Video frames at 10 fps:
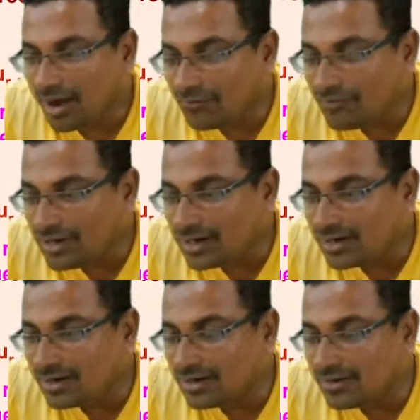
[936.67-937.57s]
Or
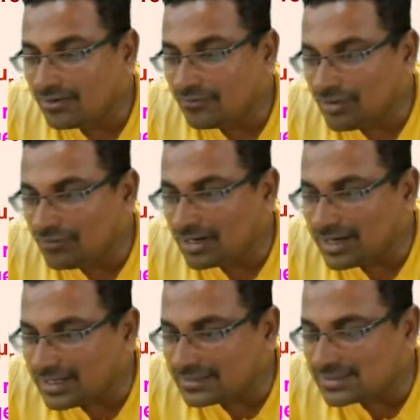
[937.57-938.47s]
will we will
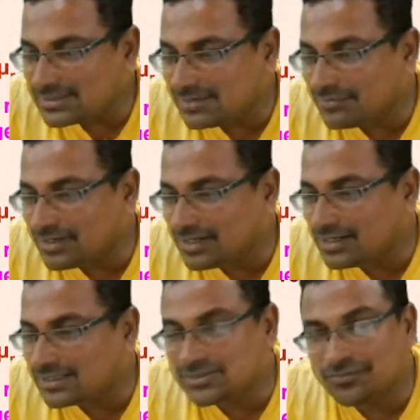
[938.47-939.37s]
get the seven
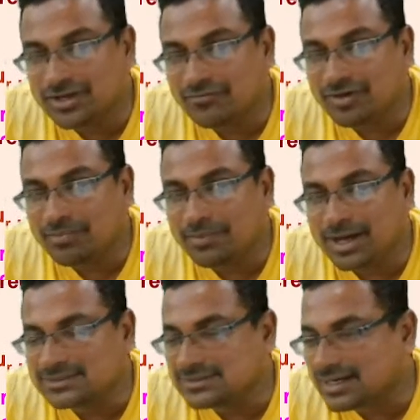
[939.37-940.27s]
colors when we
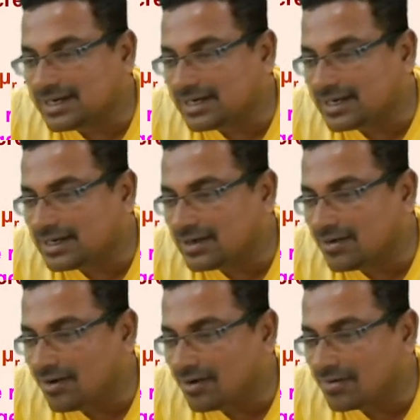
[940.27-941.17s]
pass the red
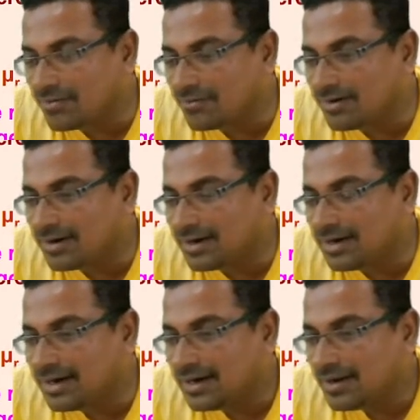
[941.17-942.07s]
color or
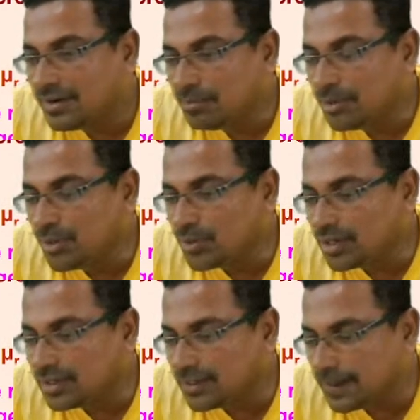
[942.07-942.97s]
blue
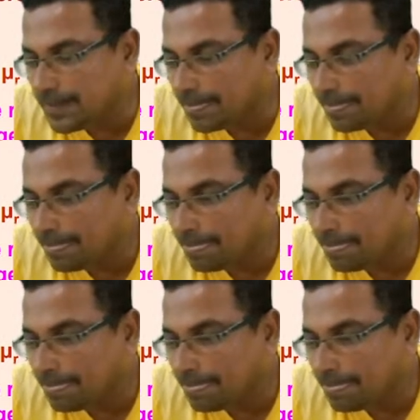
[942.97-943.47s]
color?